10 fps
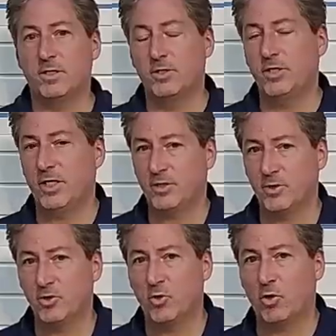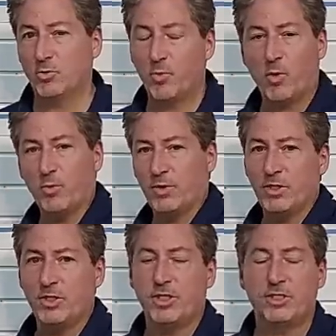Tesla charge port with the
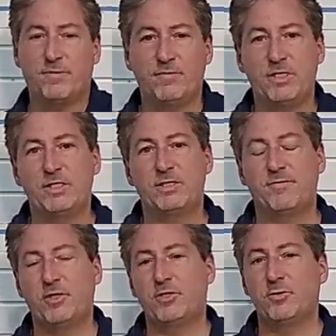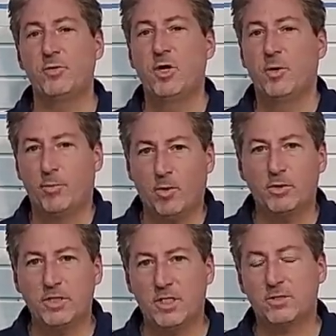J1772, but all
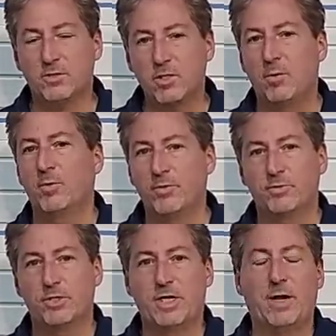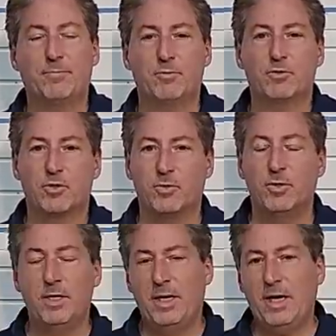Teslas come with those adapters. So
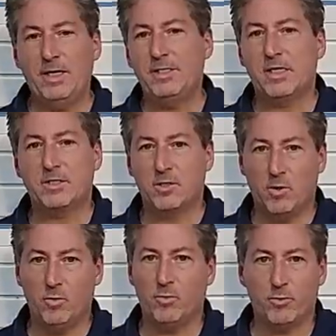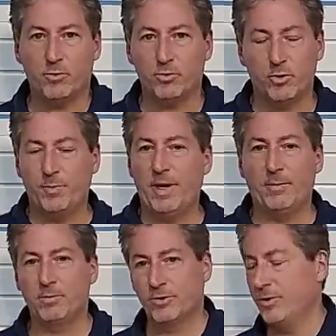any Tesla owner should be
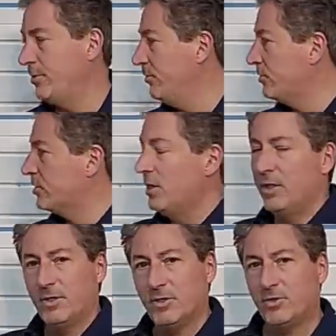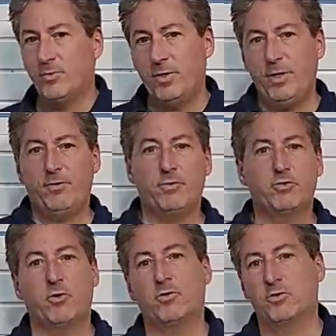able to use this unit here to
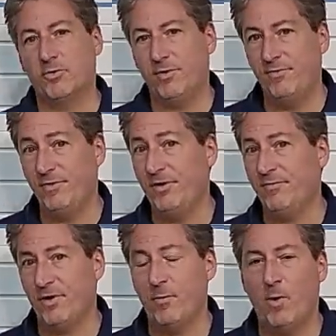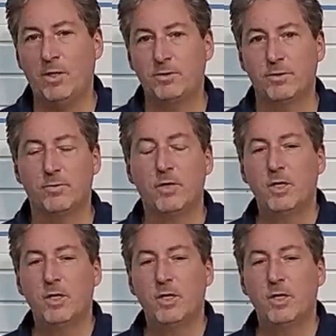charge their EV if they want to.